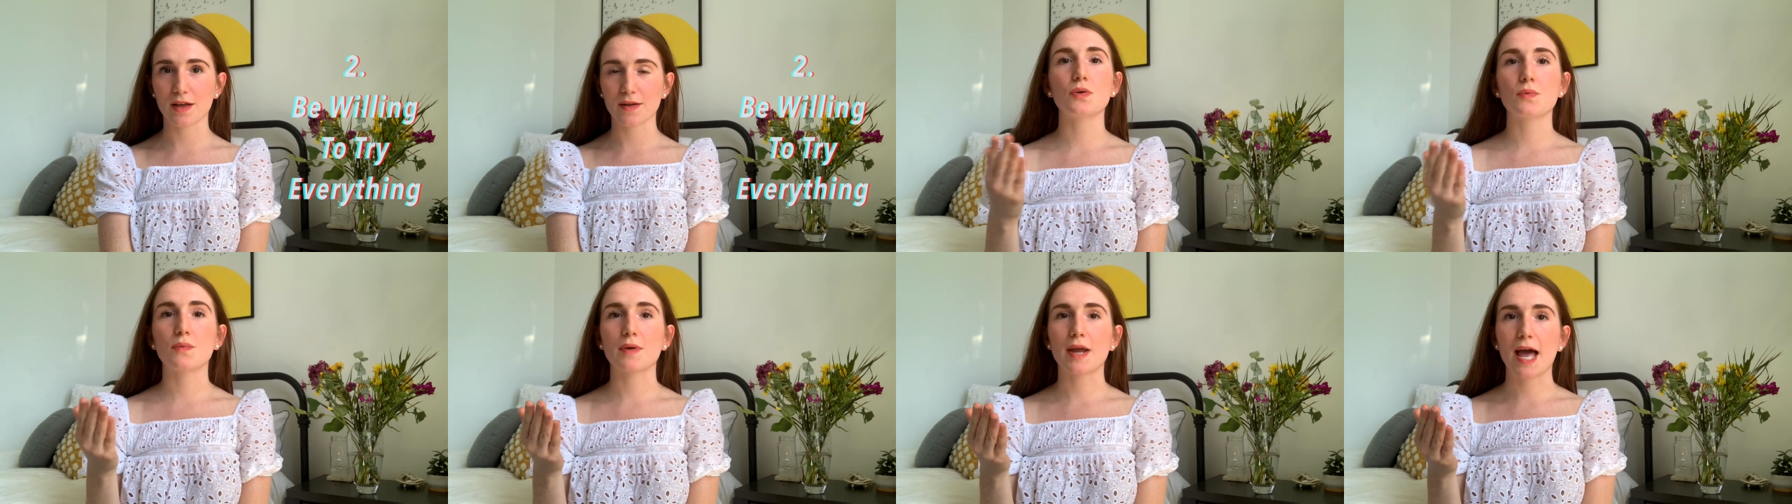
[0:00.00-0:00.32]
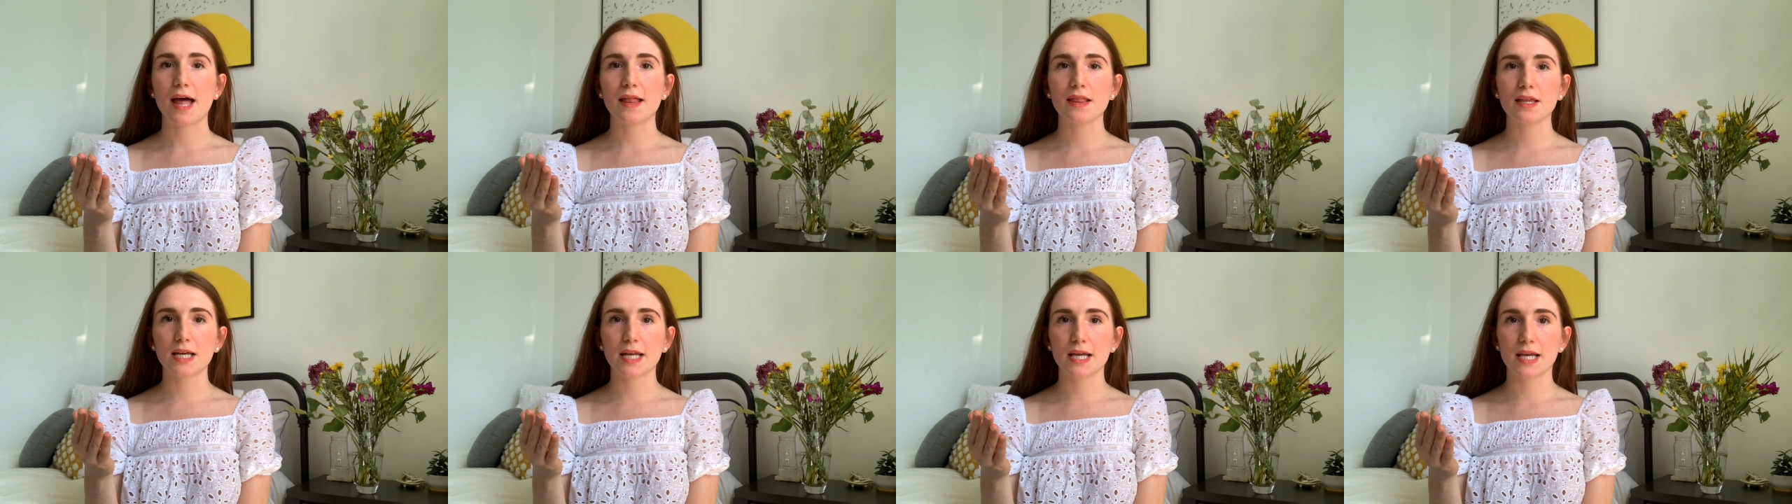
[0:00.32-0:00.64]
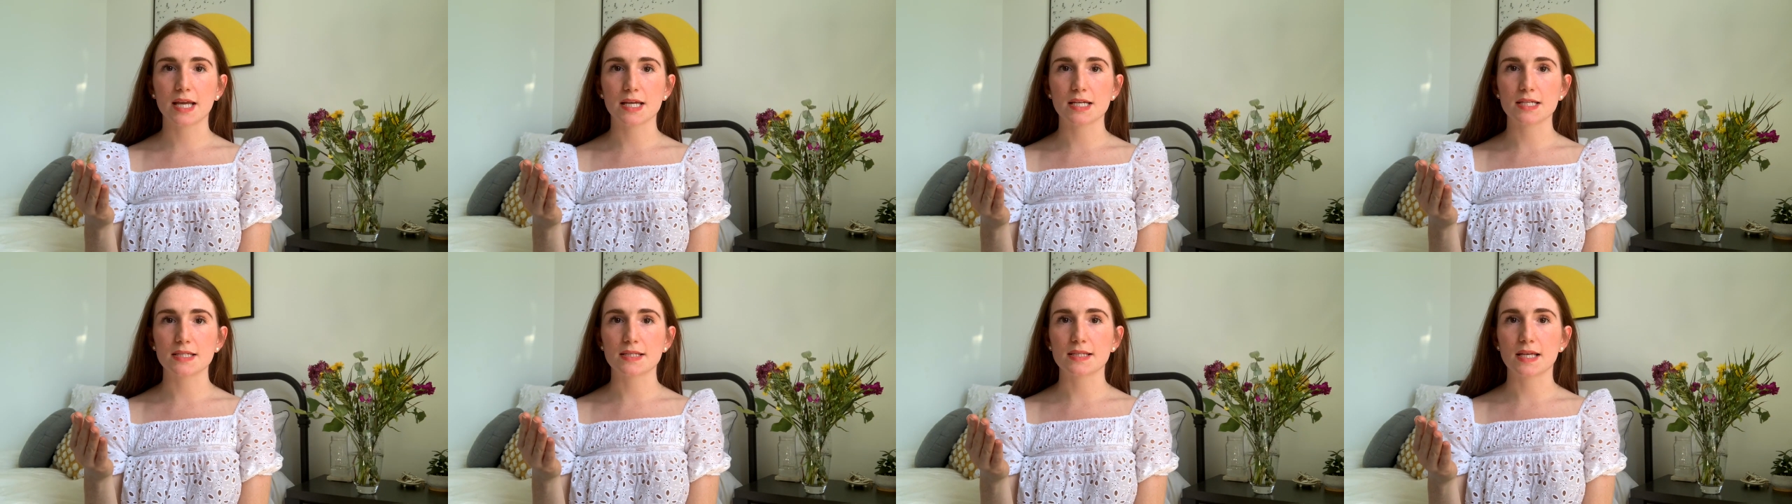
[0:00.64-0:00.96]
The reality
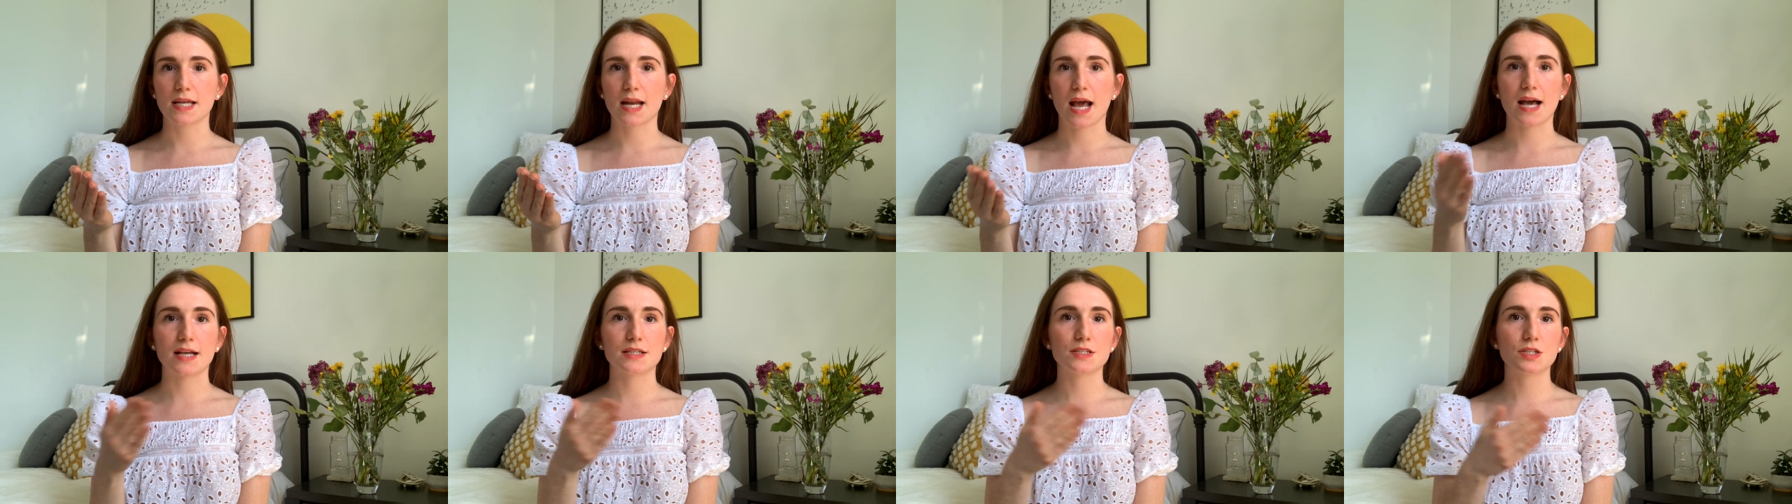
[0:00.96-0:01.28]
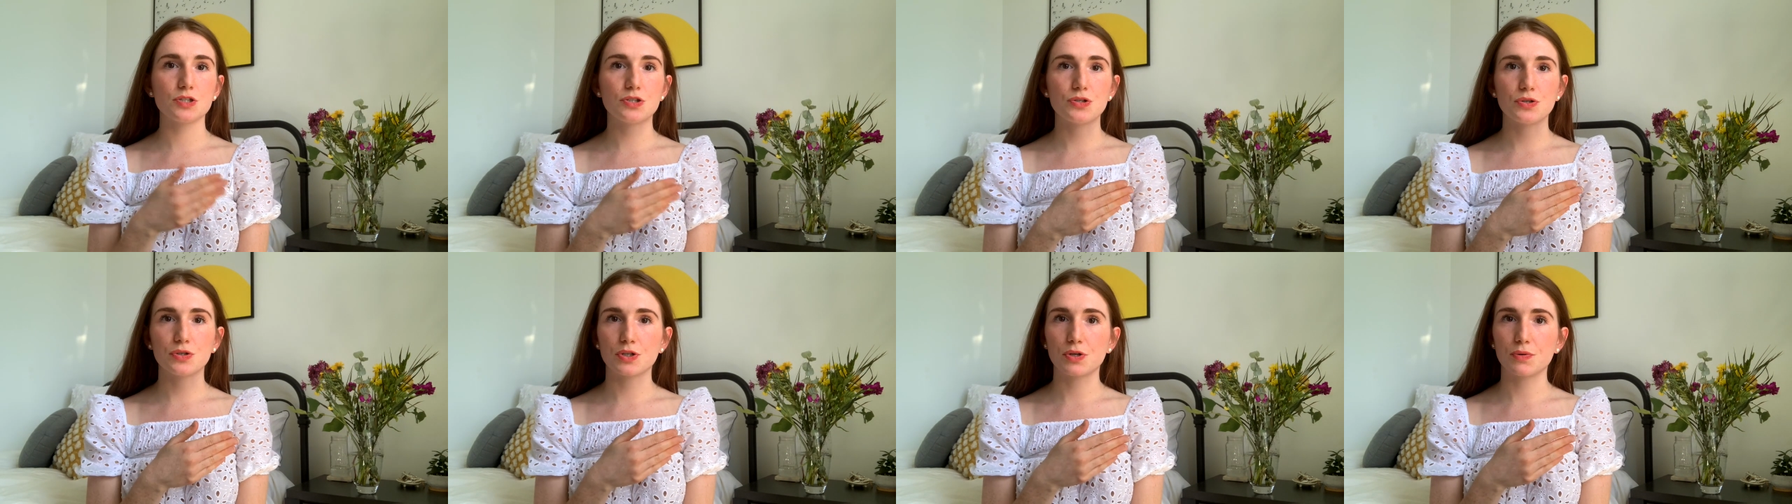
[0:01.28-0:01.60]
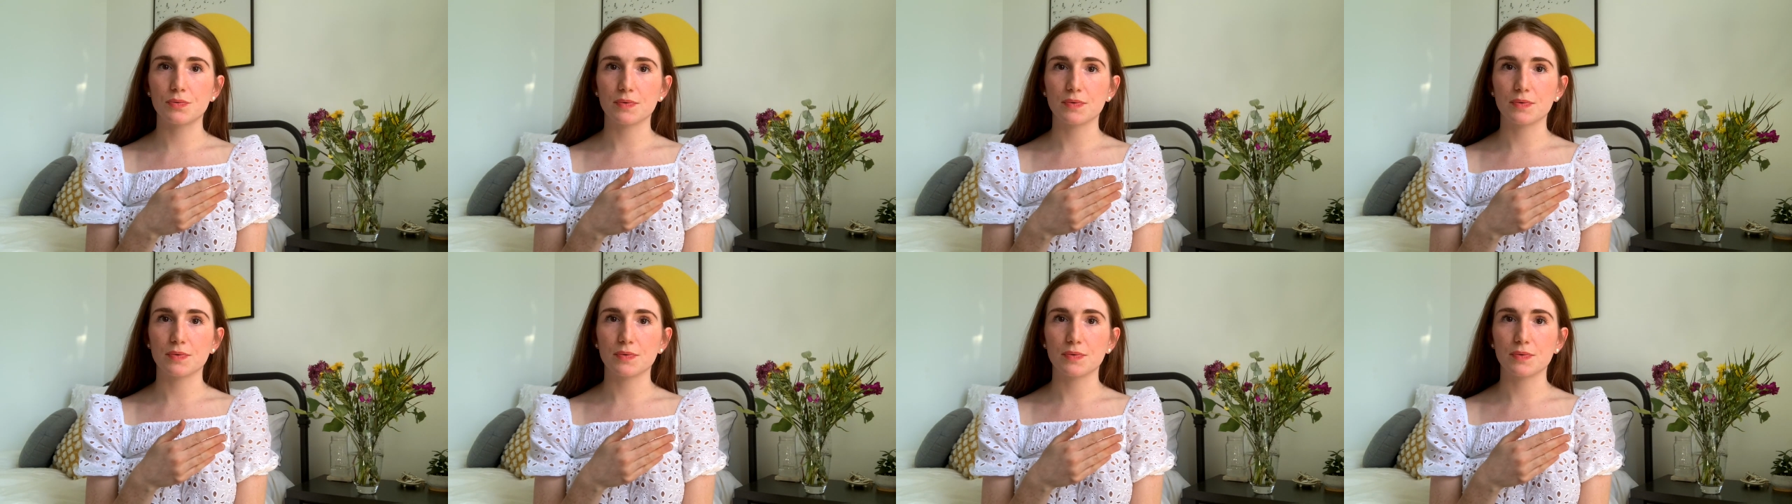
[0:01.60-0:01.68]
is that as a junior